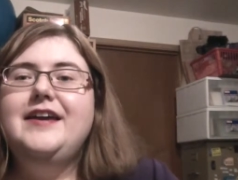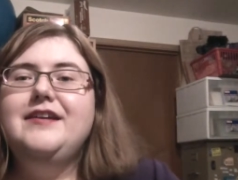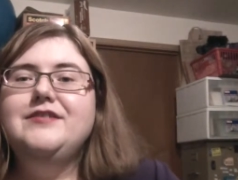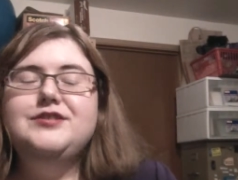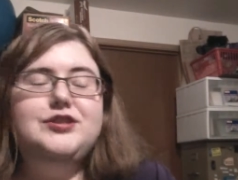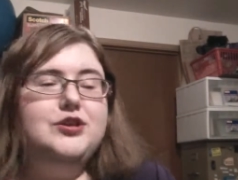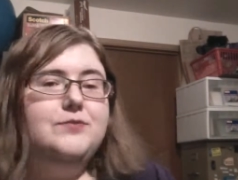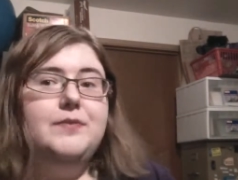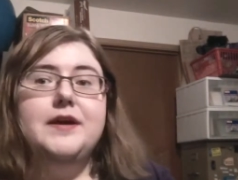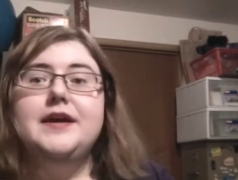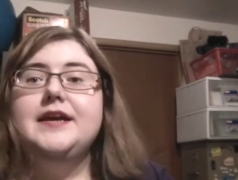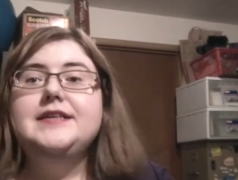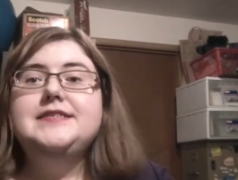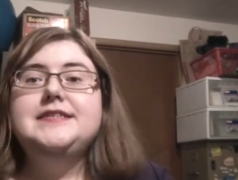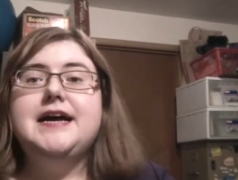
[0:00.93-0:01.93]
Hi YouTube,
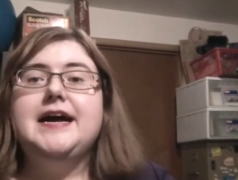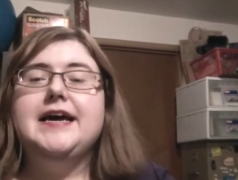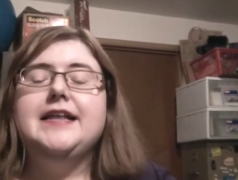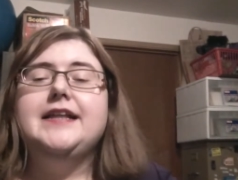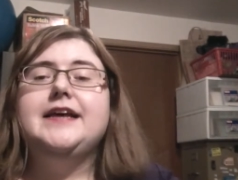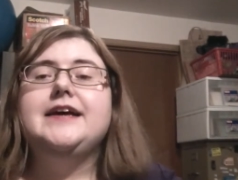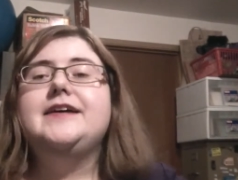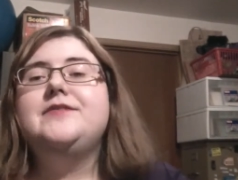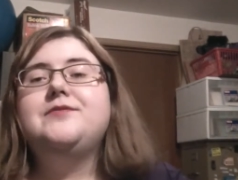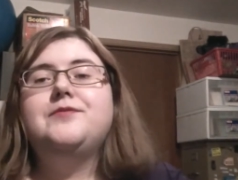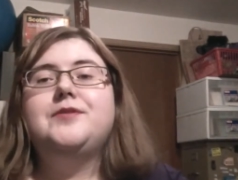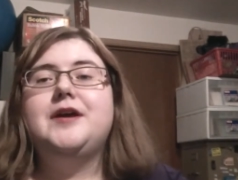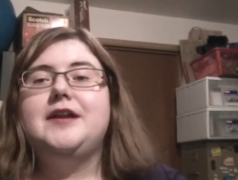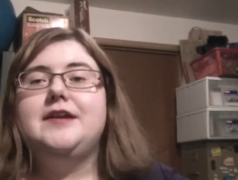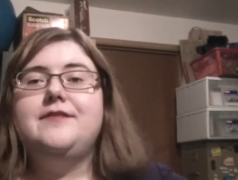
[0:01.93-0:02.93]
it's Ila,
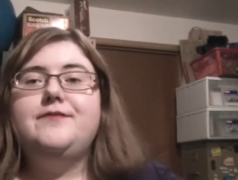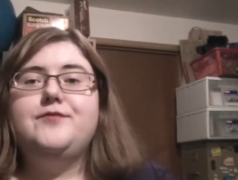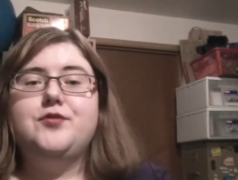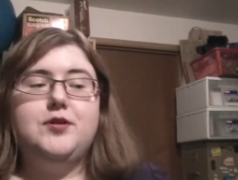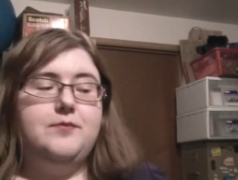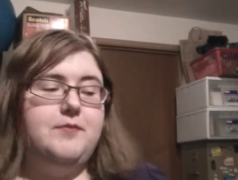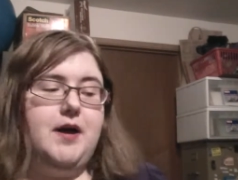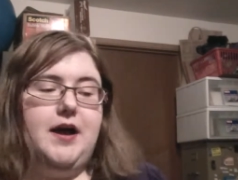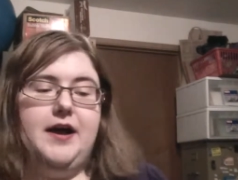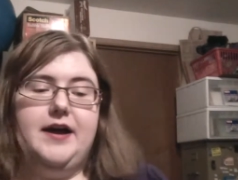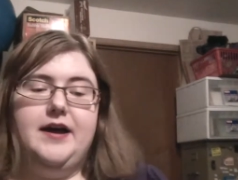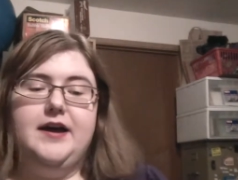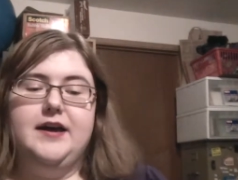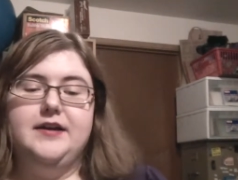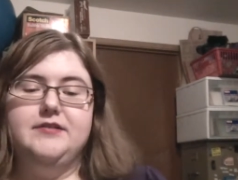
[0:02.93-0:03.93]
ready for
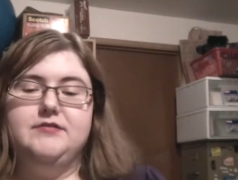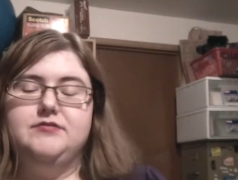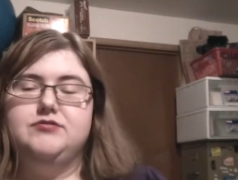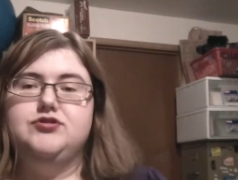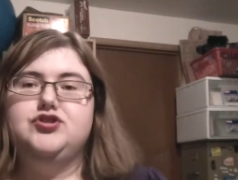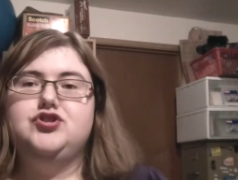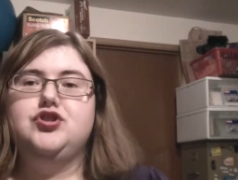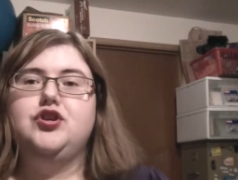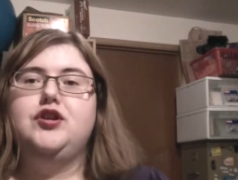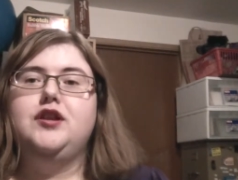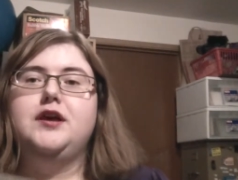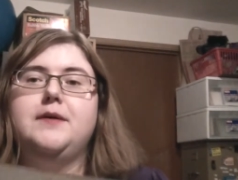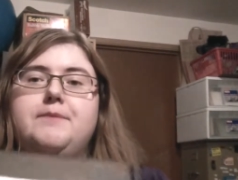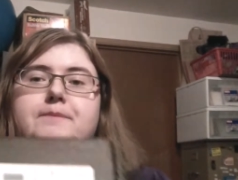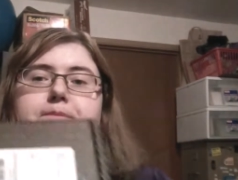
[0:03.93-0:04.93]
my
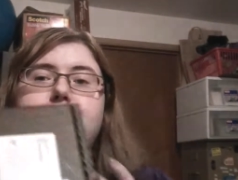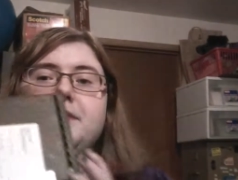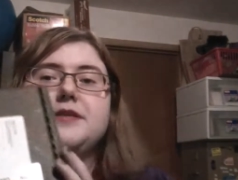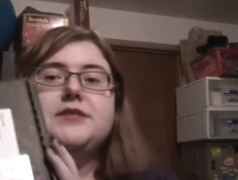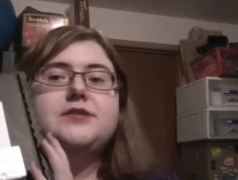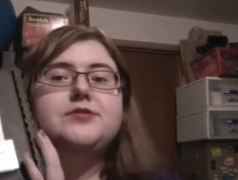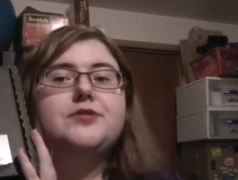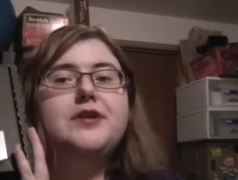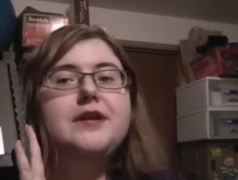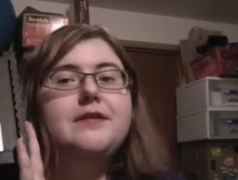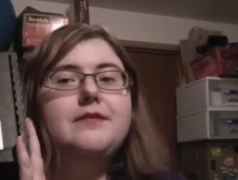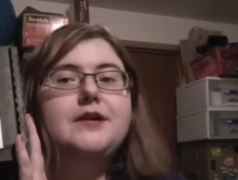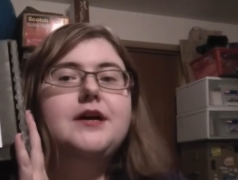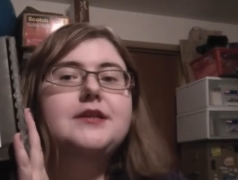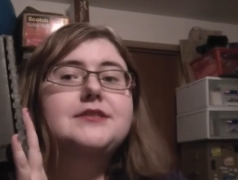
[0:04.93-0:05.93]
julep
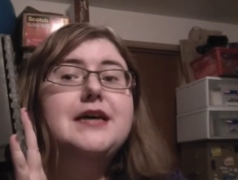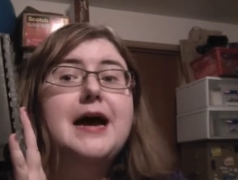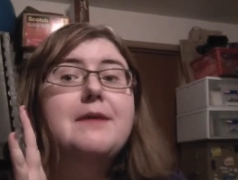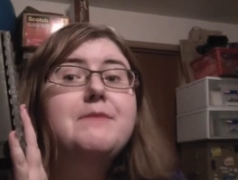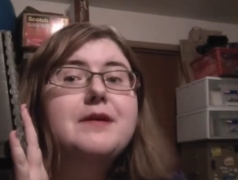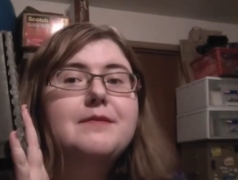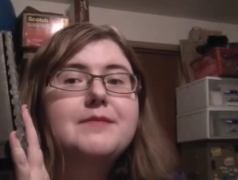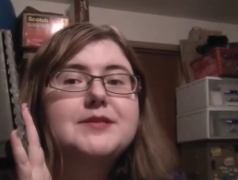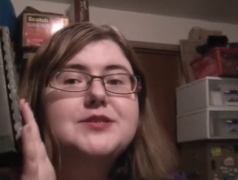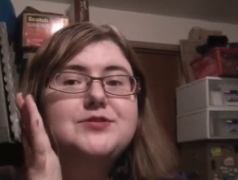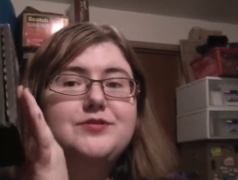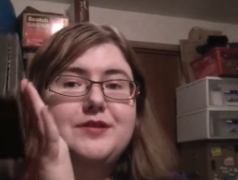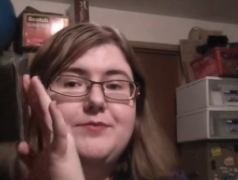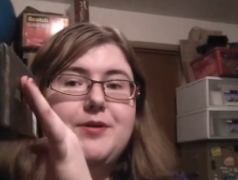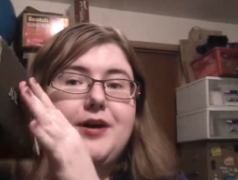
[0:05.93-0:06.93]
mystery, uh, diamond
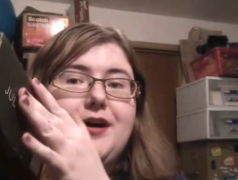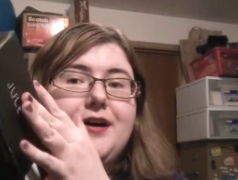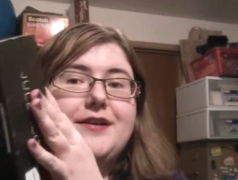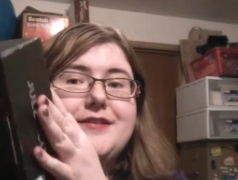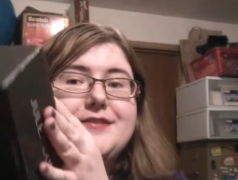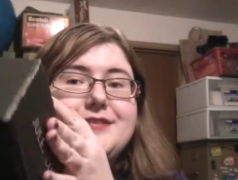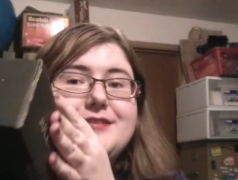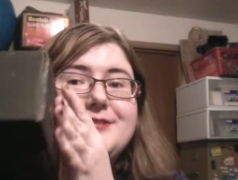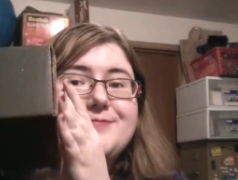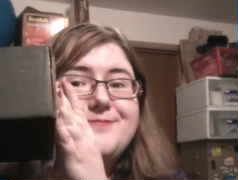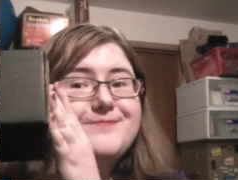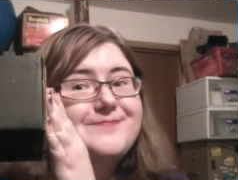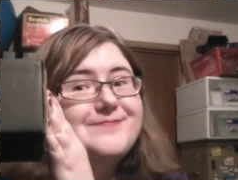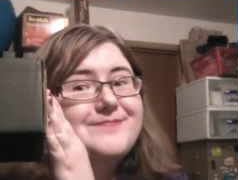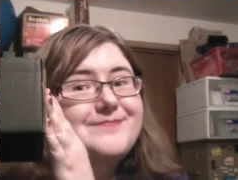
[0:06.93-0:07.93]
mystery box.